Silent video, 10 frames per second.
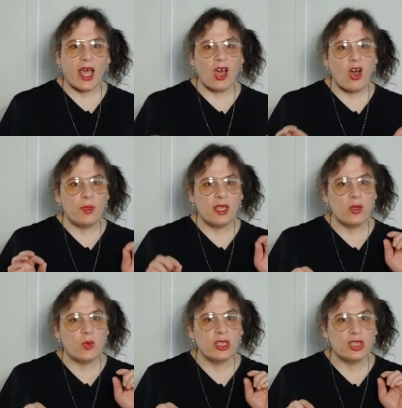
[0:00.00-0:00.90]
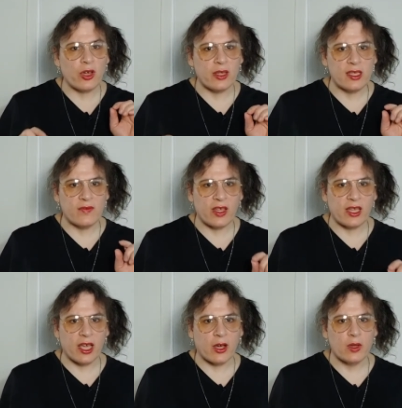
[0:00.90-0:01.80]
I hope that you enjoyed this
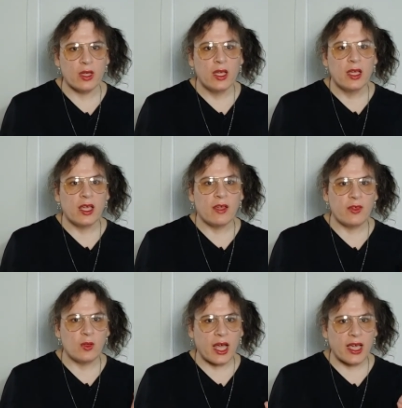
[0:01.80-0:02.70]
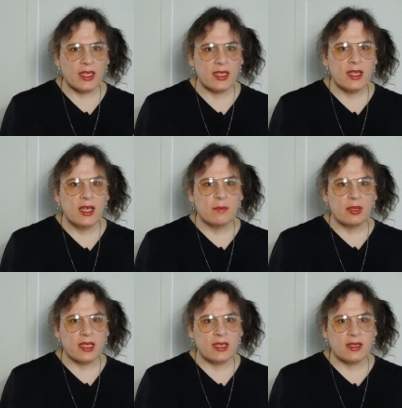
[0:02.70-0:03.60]
video. If you liked it,
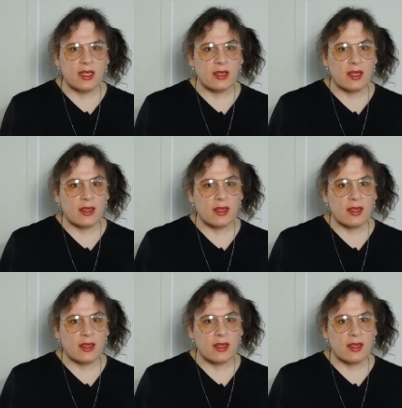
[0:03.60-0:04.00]
please click the